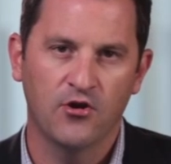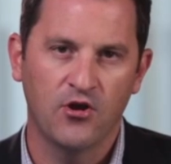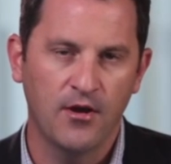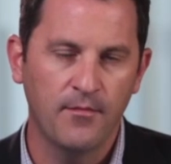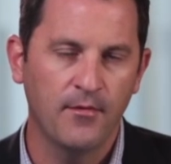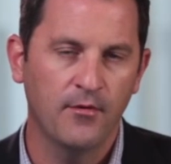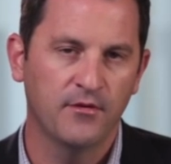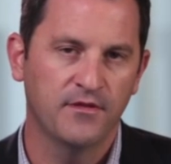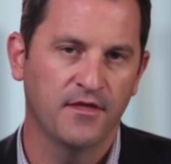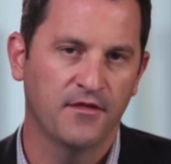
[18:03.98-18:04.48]

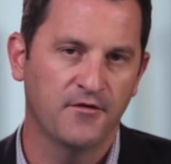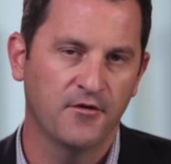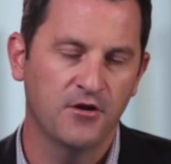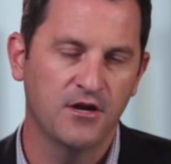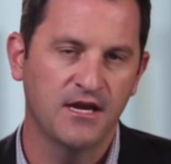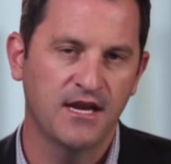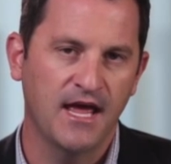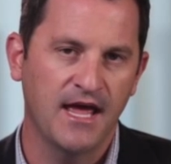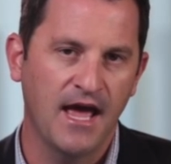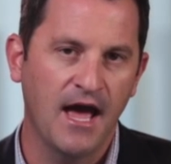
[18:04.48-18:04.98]
agreement with a
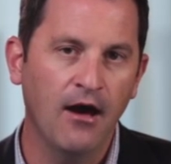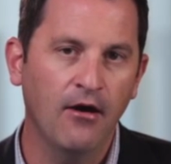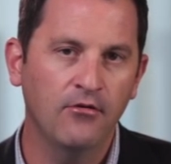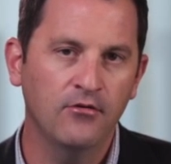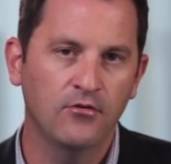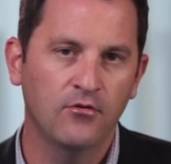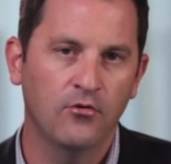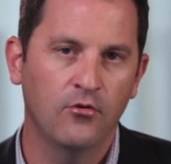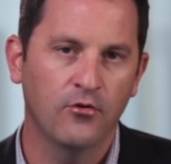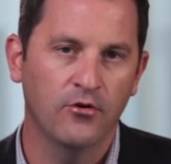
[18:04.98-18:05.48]
30-day
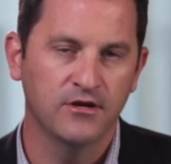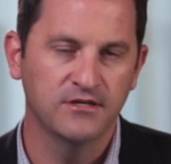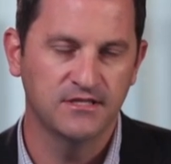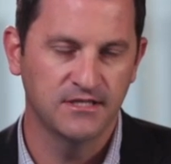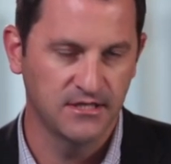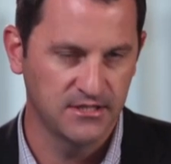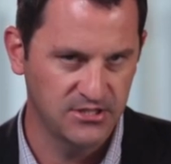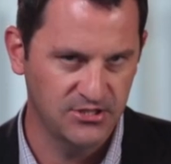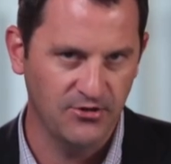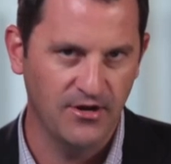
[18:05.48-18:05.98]
out, or is
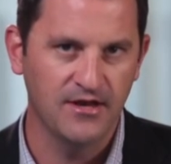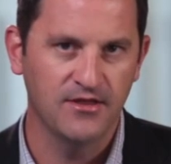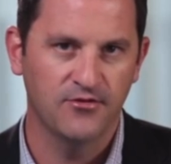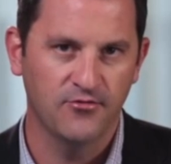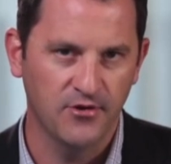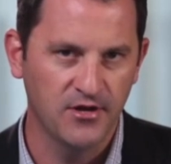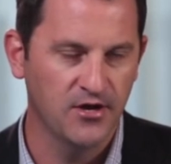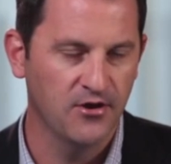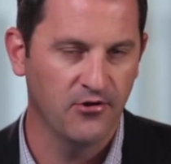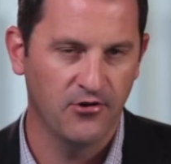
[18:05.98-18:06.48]
it a straight
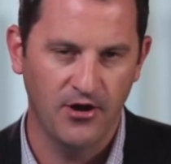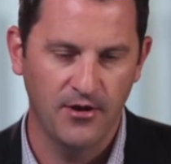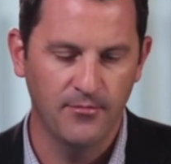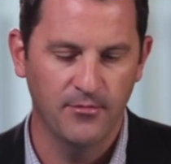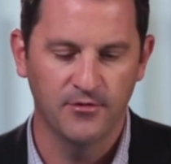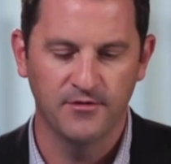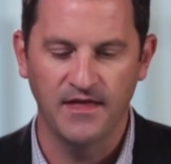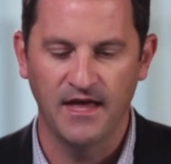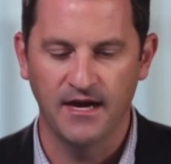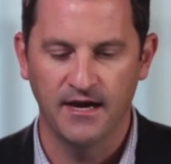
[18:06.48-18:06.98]
3-year
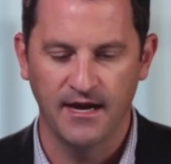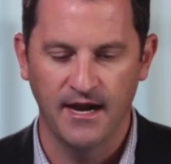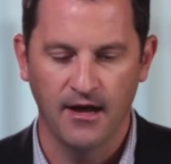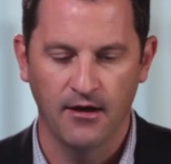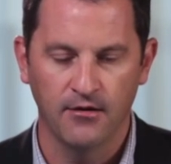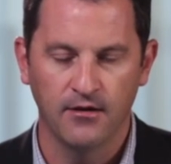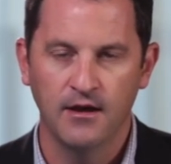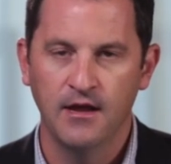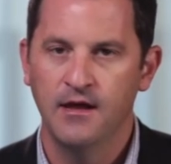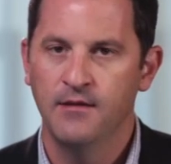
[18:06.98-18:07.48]
agreement without an
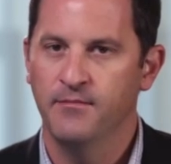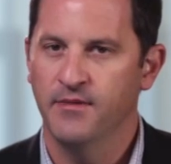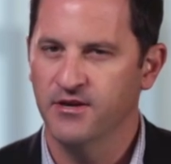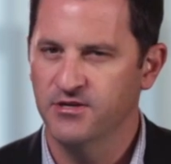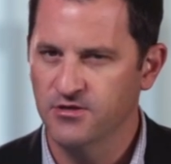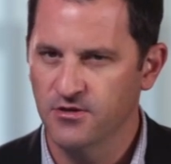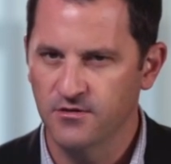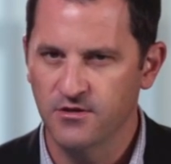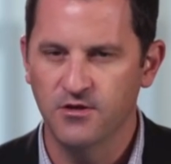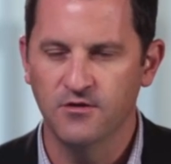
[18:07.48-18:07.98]
out? Make
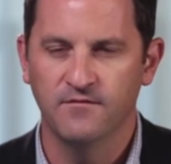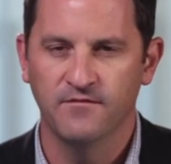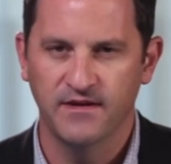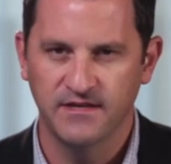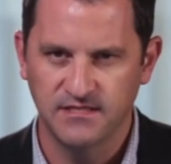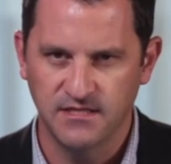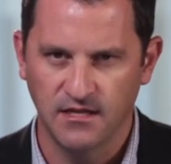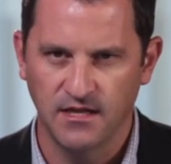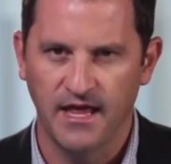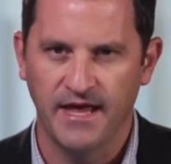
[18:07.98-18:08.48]
sure that you
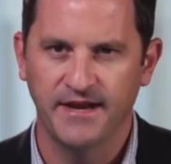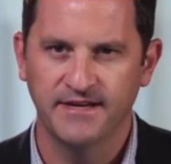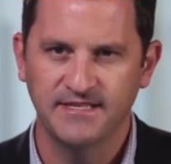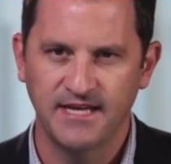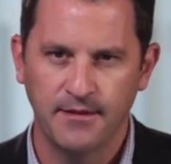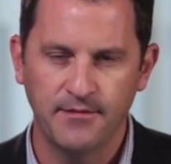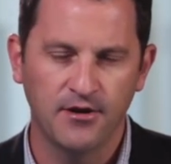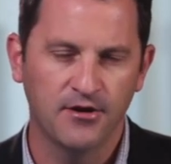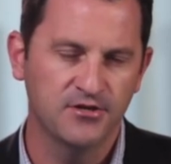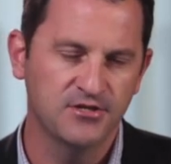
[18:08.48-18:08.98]
invest a lot of
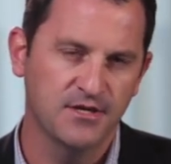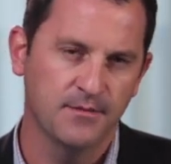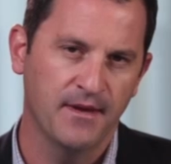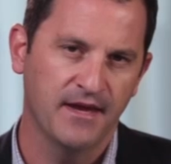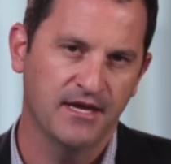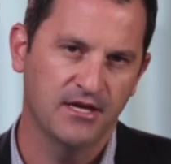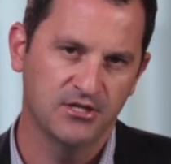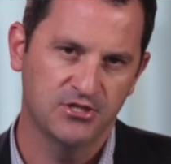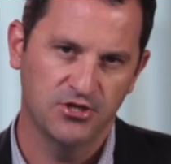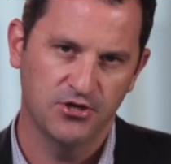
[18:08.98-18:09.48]
time and energy
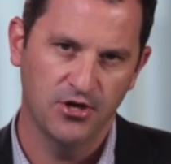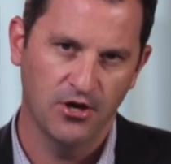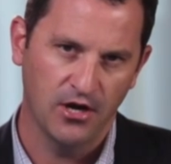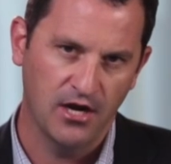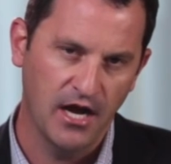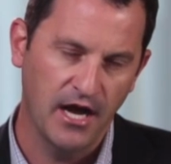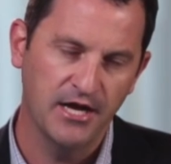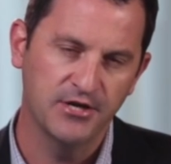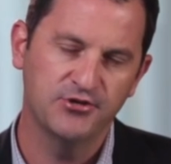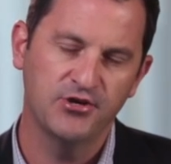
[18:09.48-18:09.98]
making sure your
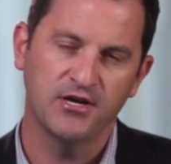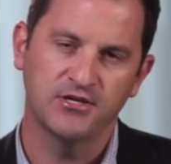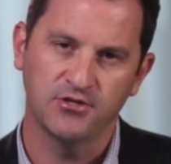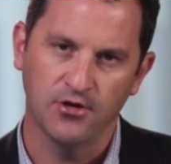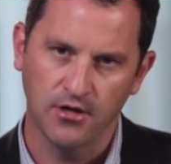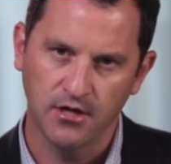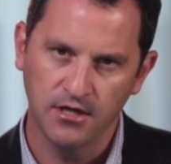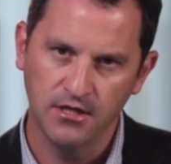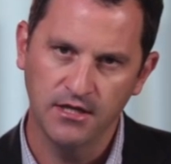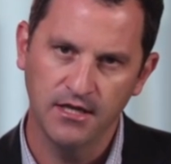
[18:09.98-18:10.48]
contracts
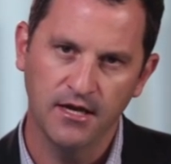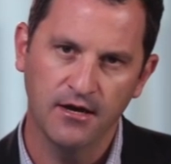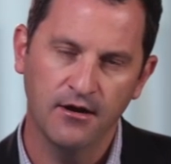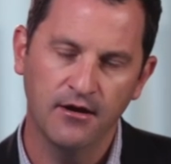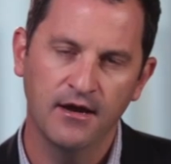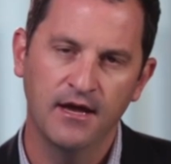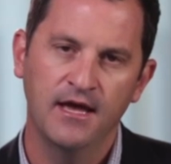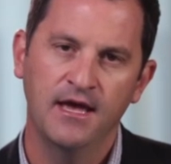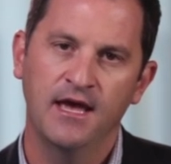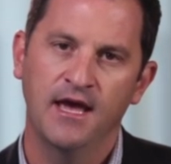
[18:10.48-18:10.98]
are
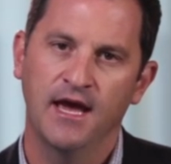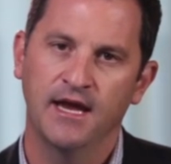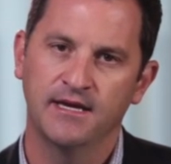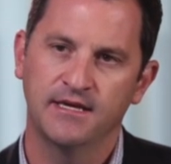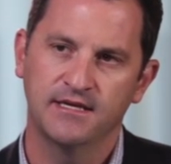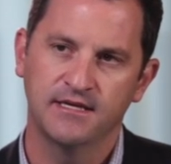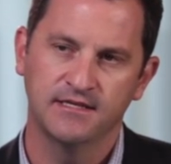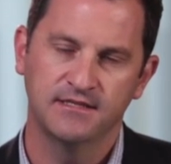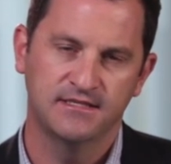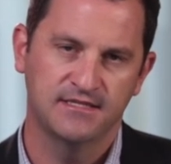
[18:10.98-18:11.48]
clear
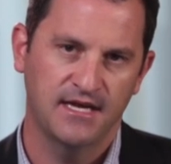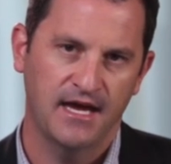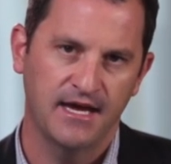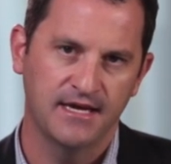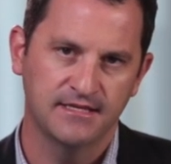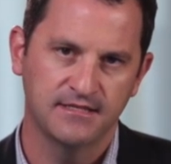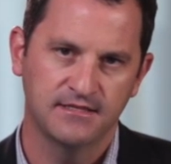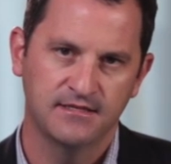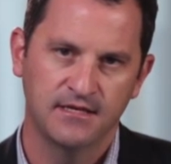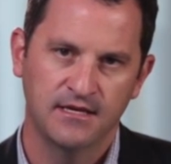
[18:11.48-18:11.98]
and
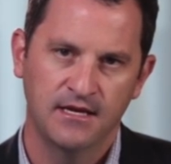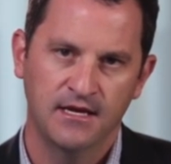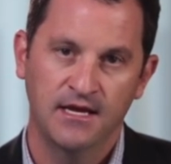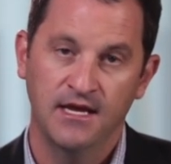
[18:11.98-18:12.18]
concise.